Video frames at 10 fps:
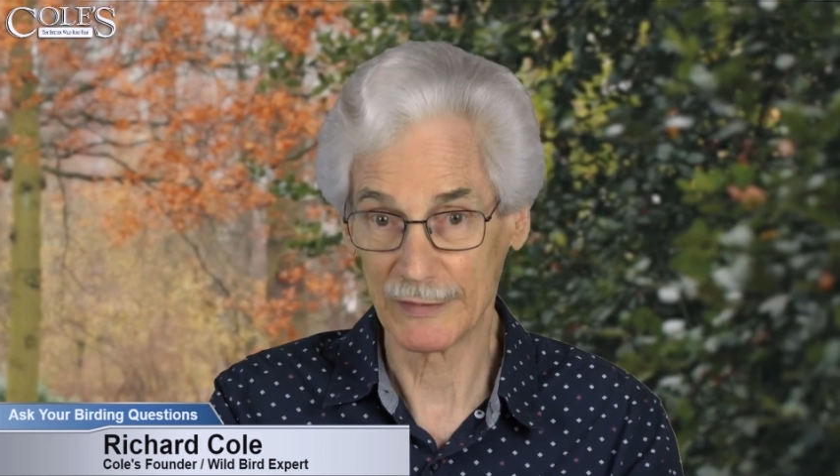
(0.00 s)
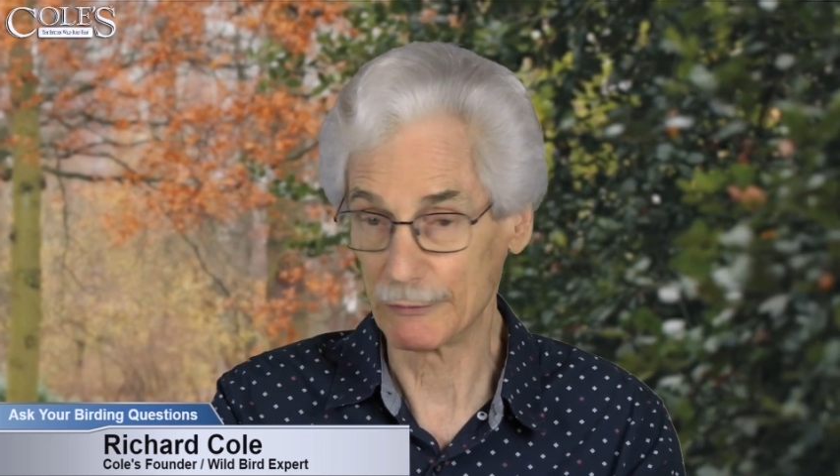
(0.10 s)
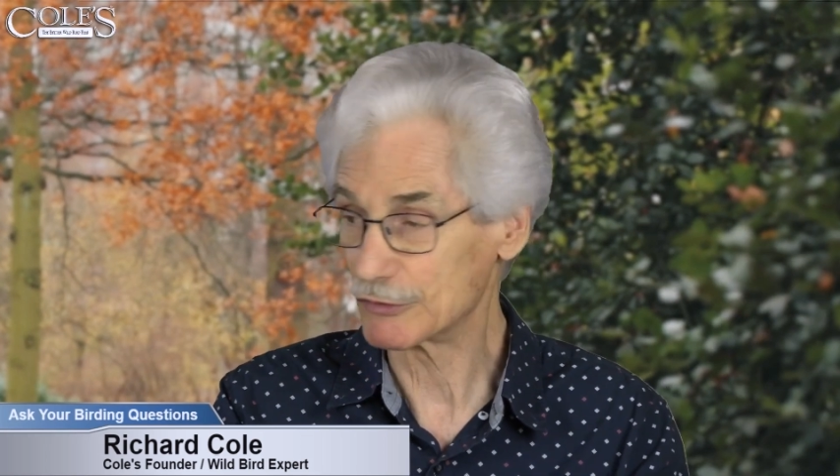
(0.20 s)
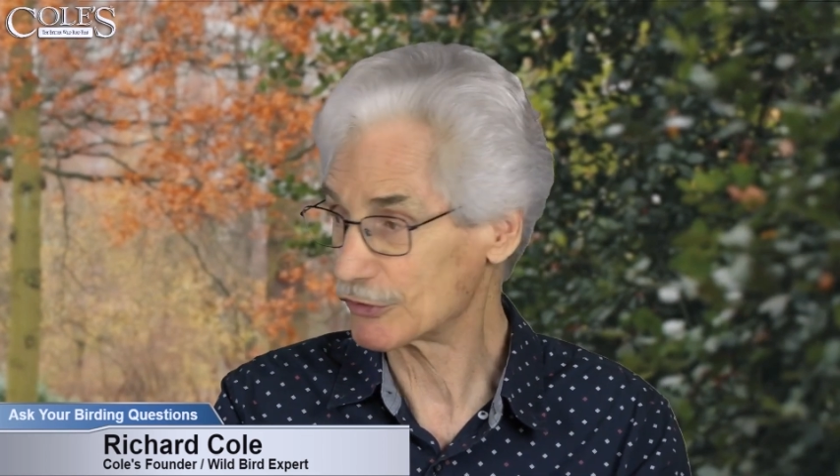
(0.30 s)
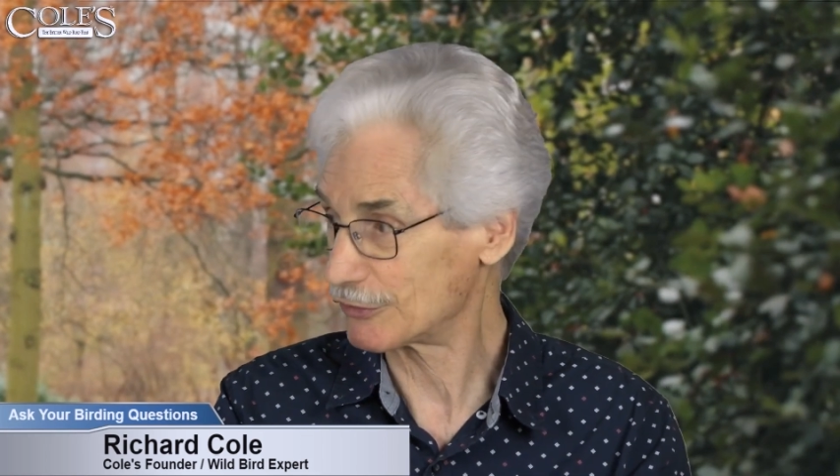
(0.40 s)
They
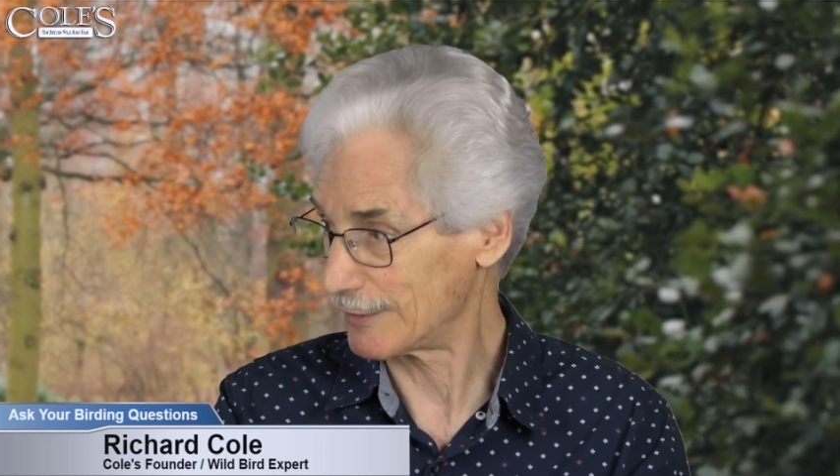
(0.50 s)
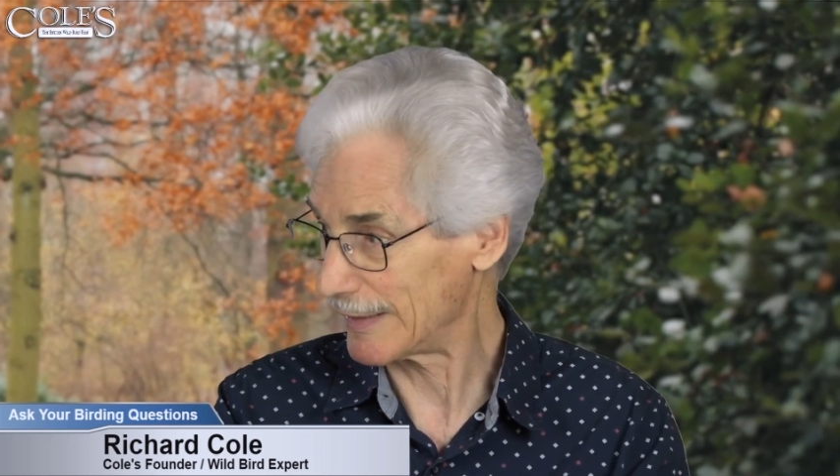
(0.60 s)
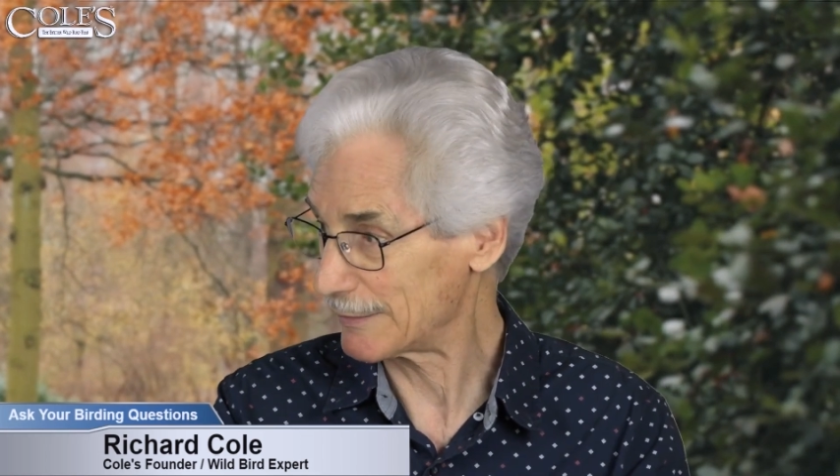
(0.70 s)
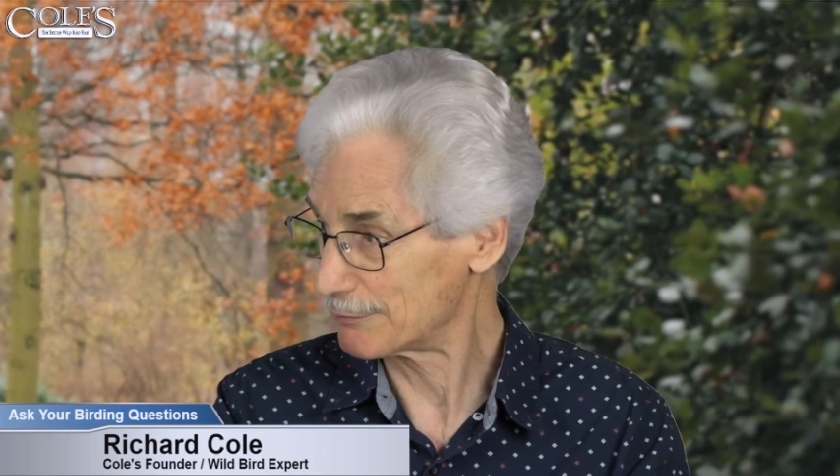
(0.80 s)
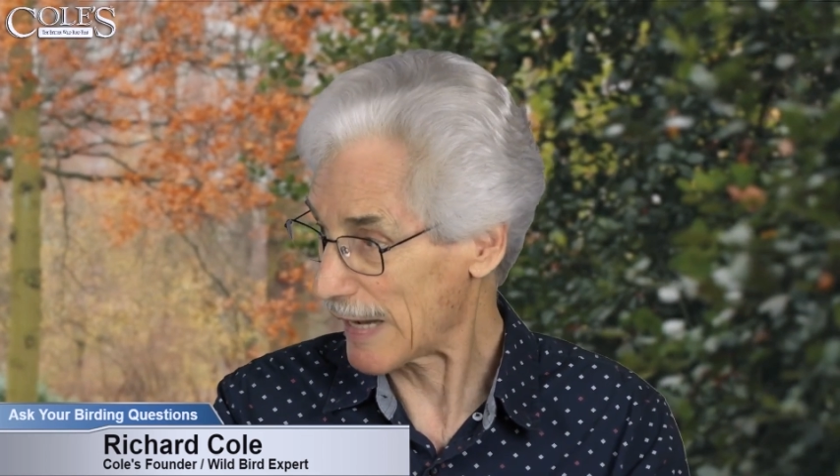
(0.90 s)
were just
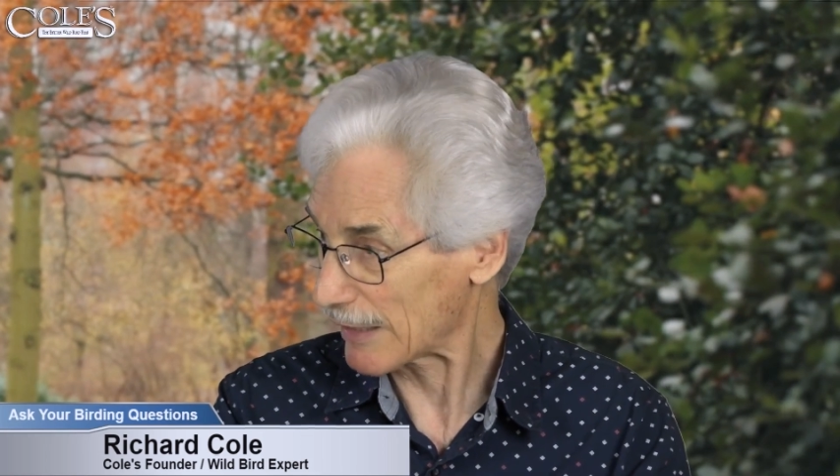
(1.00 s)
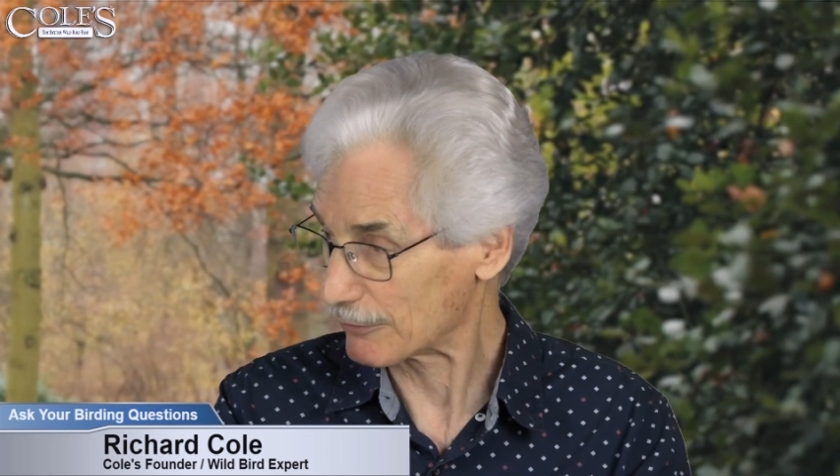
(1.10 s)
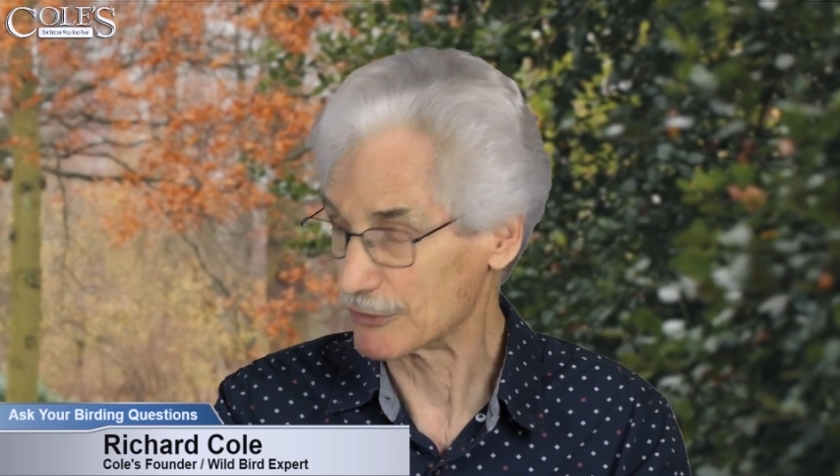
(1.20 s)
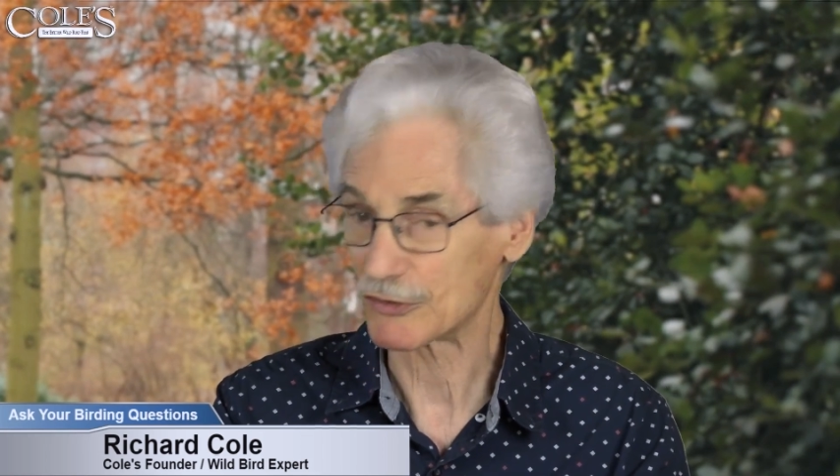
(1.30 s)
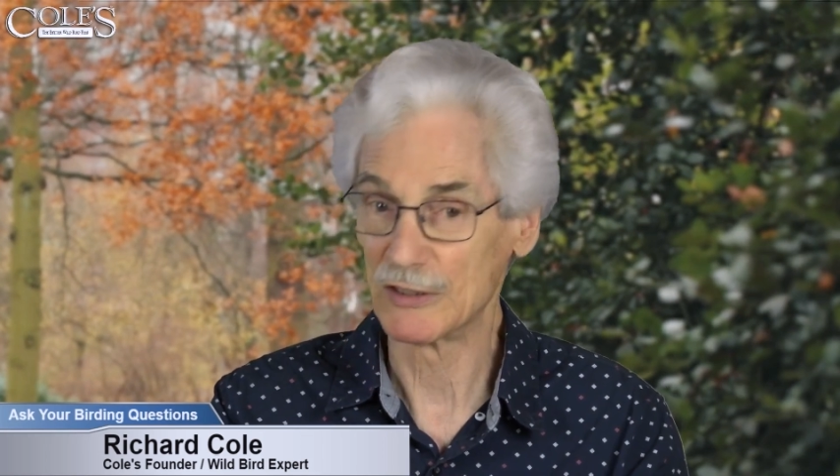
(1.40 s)
late
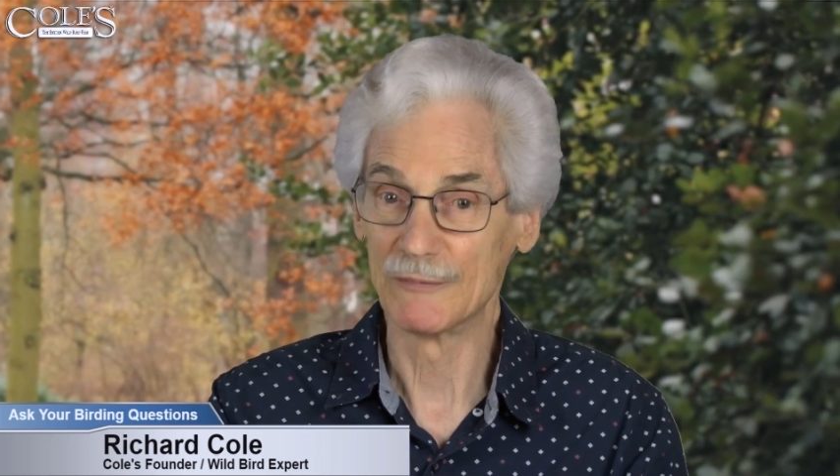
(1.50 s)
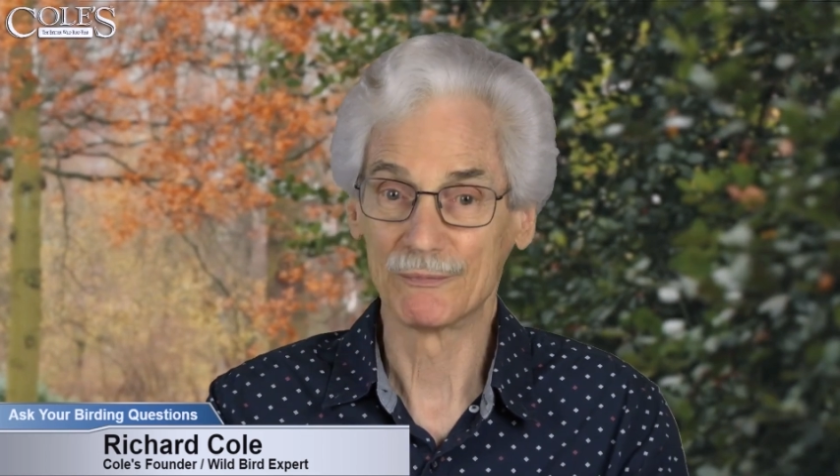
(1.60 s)
migrants.